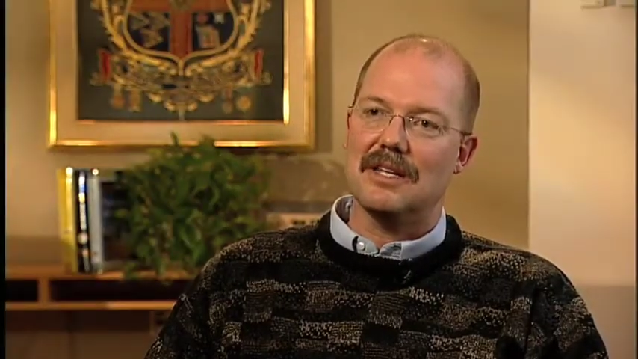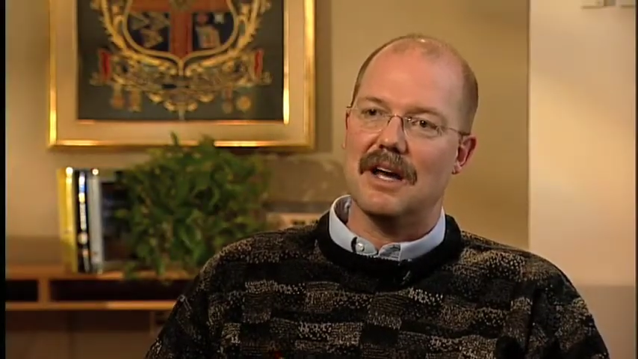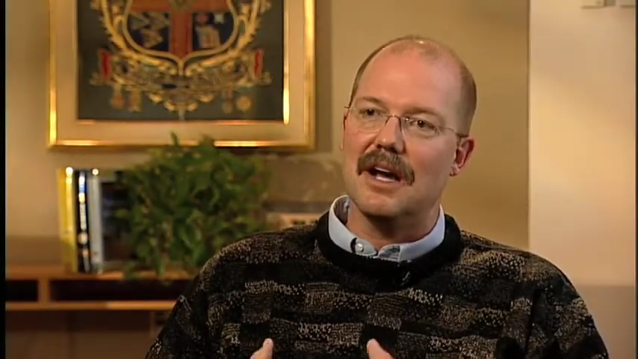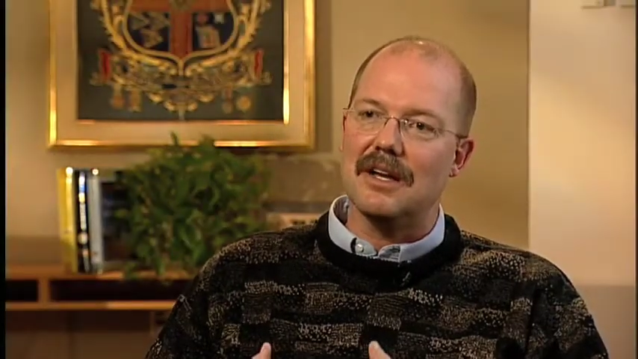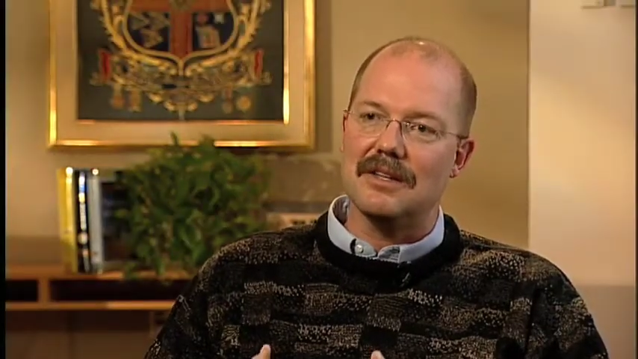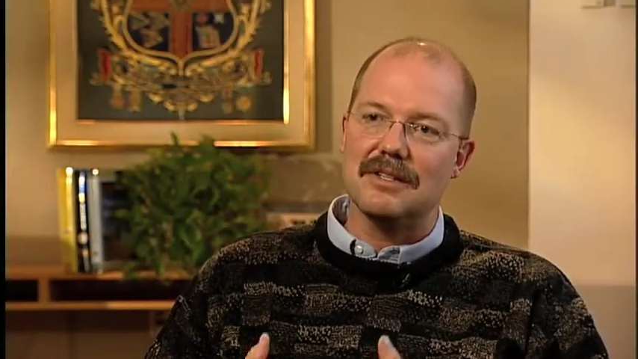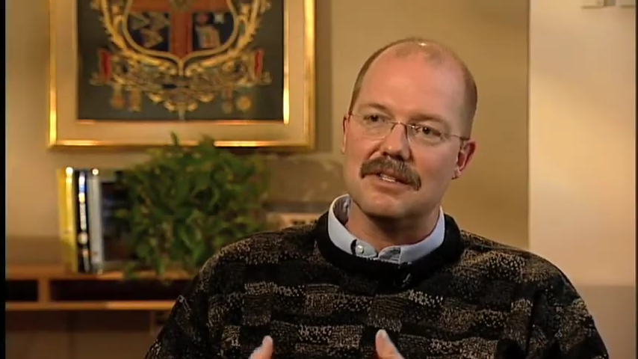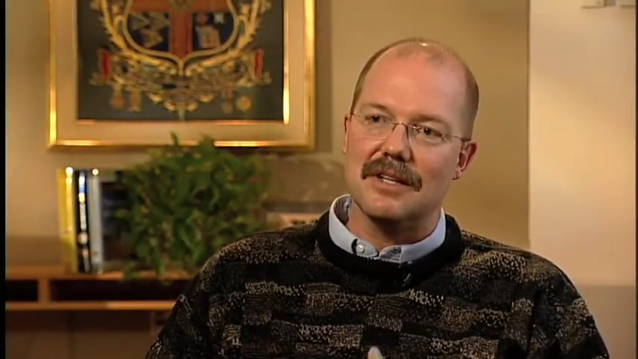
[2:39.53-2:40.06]

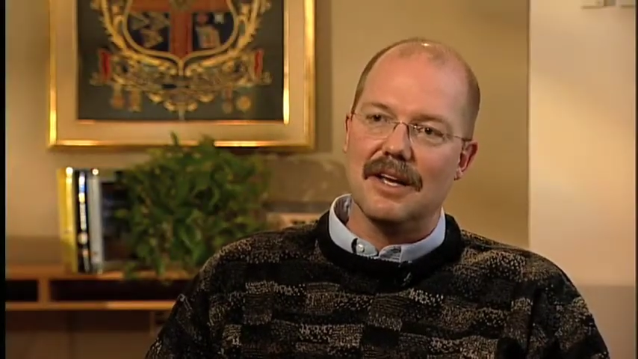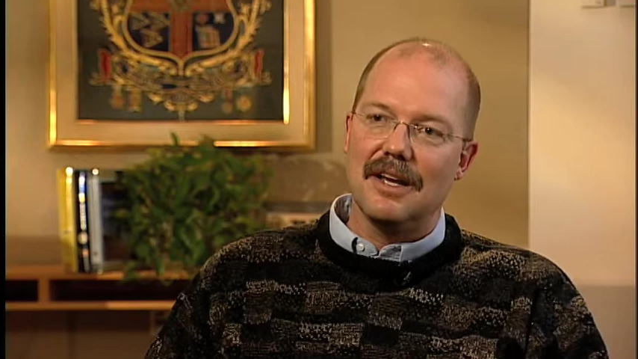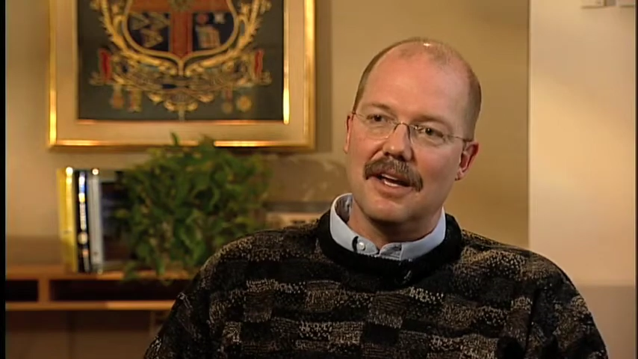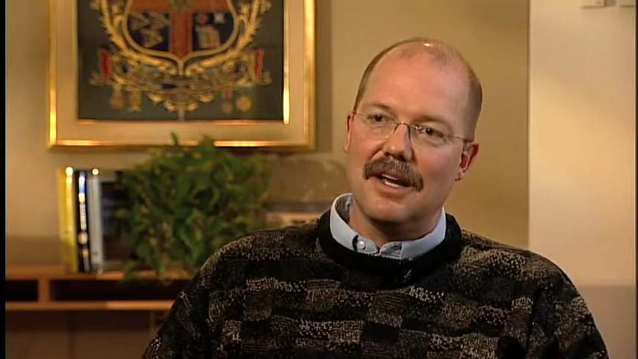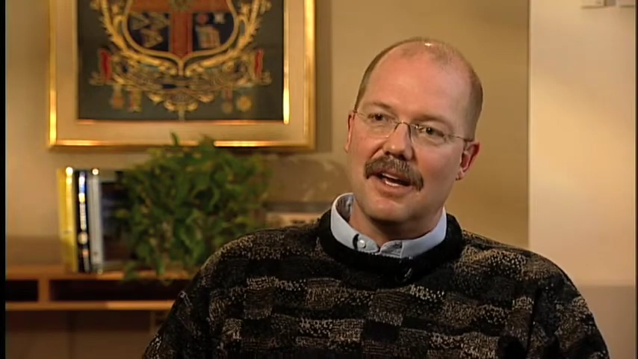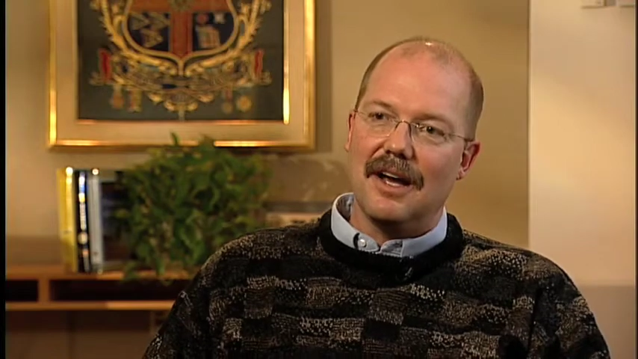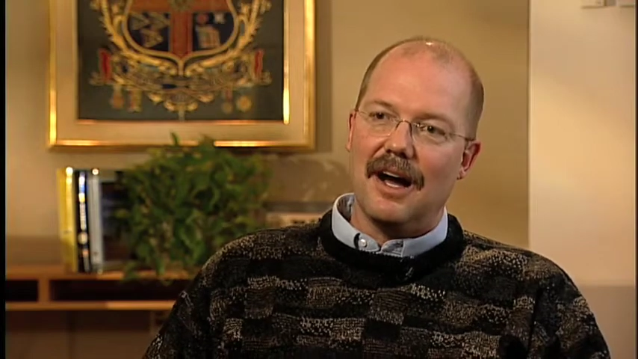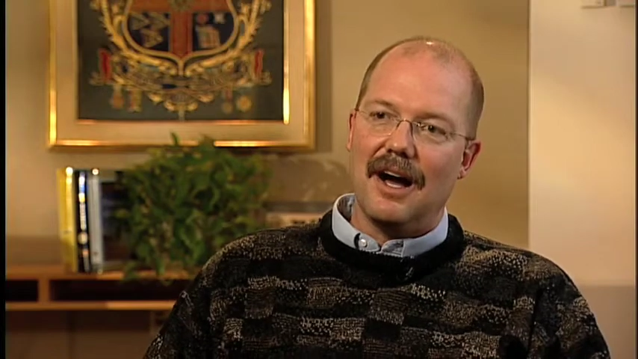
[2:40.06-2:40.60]
does
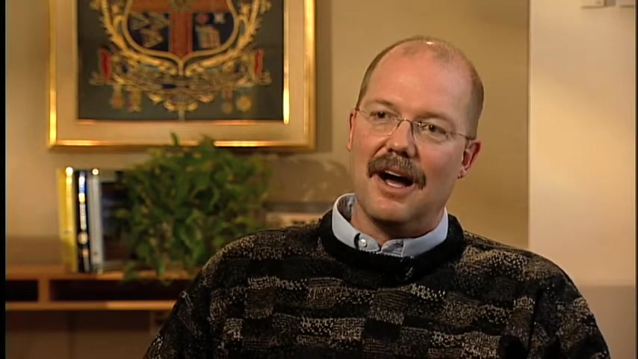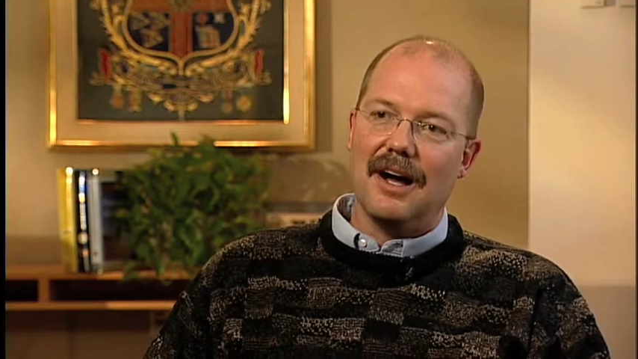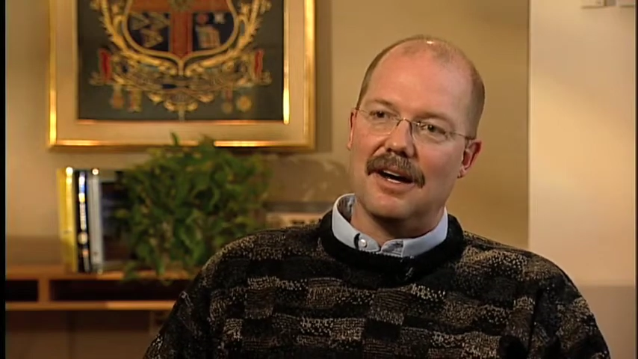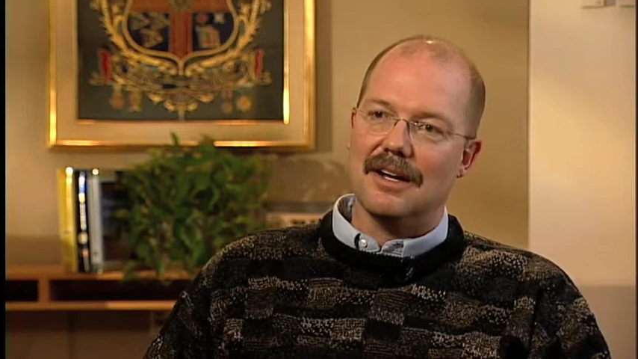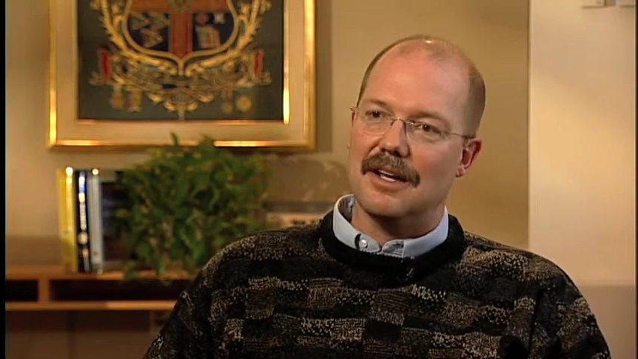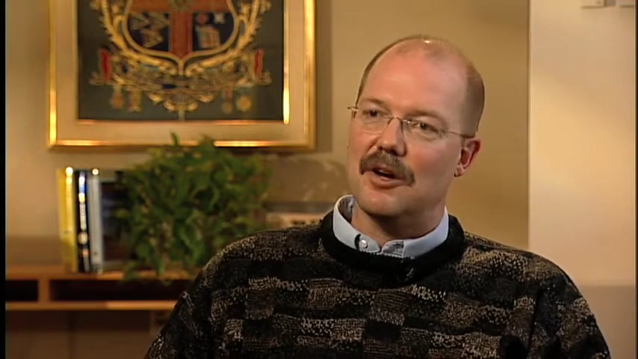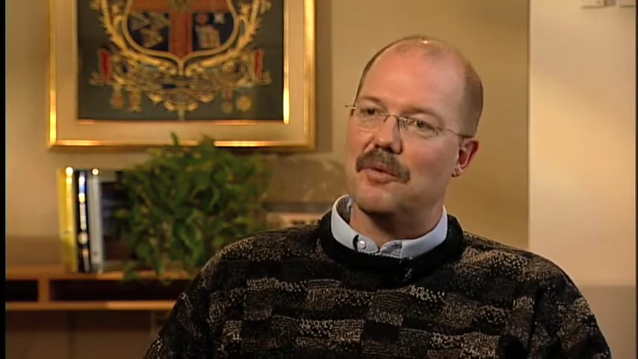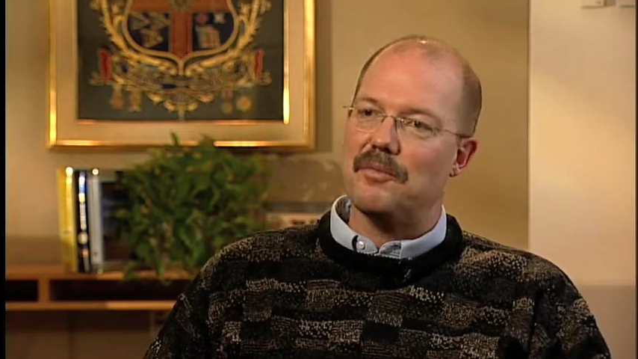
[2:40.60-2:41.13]

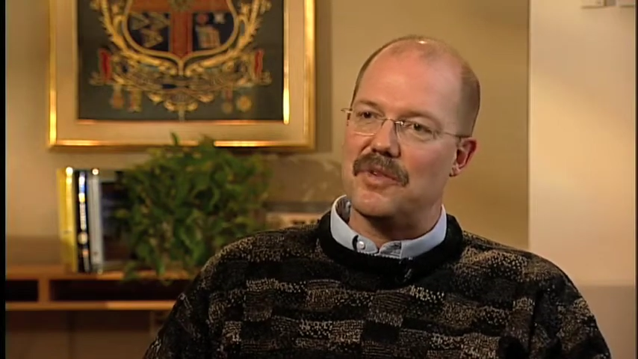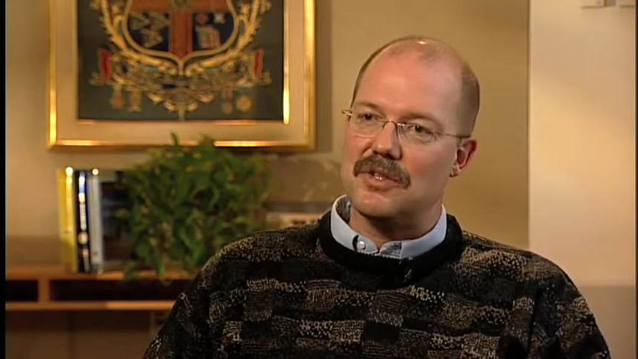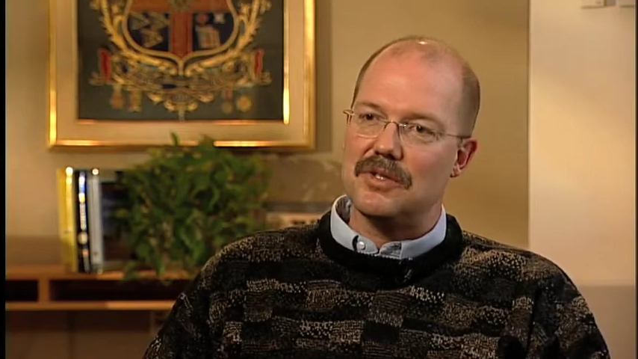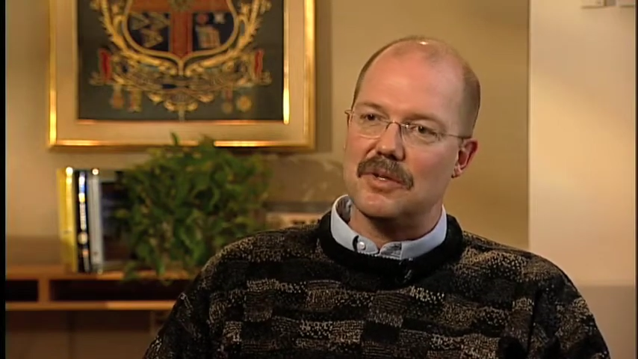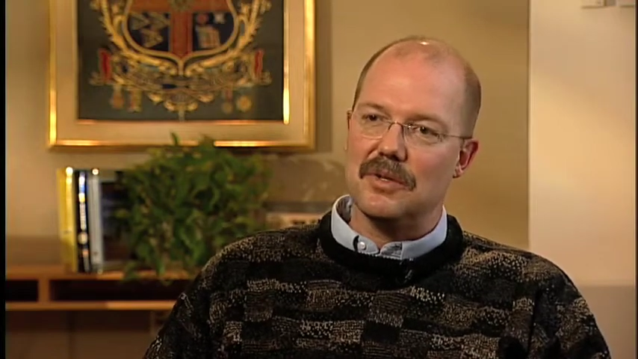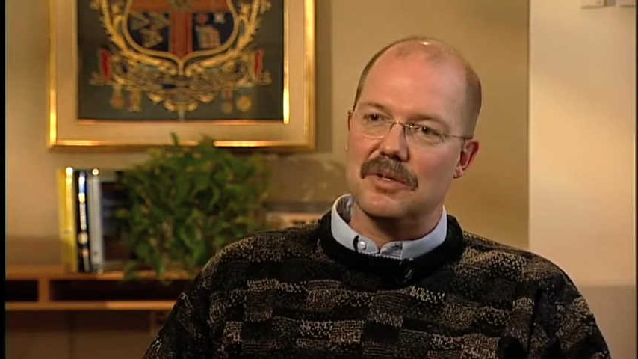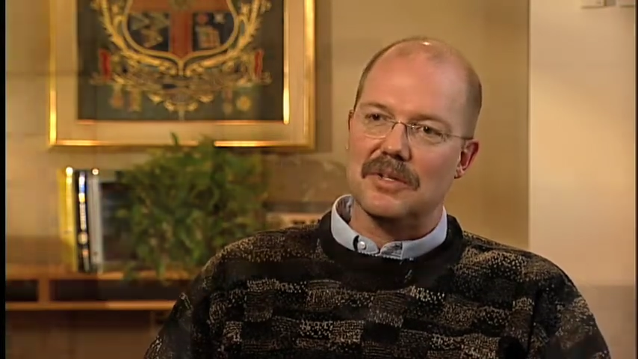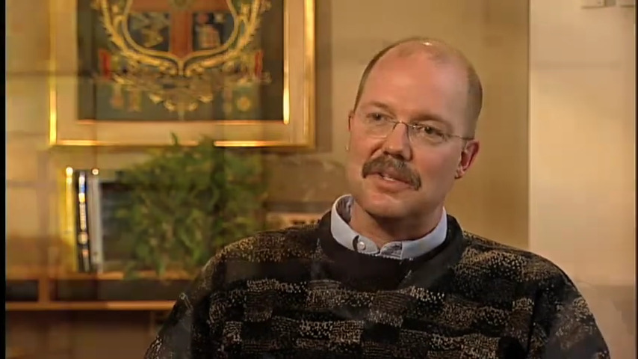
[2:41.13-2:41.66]
help the
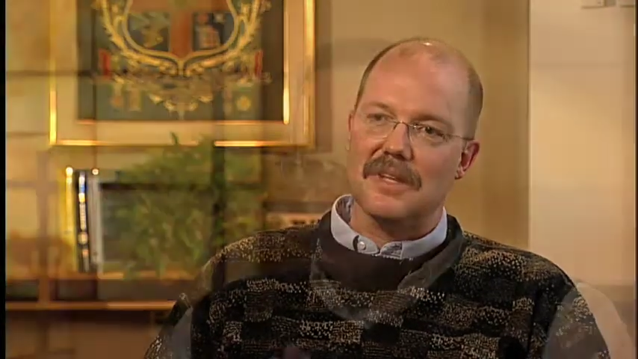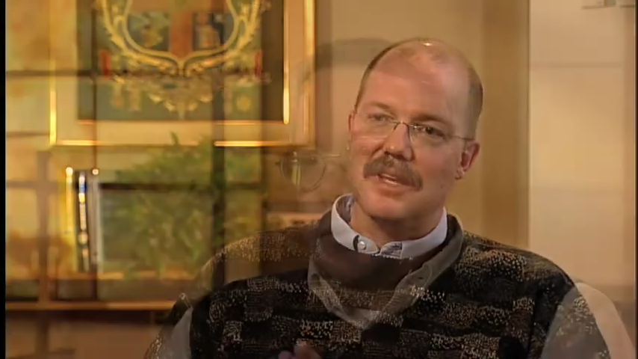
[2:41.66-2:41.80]
student.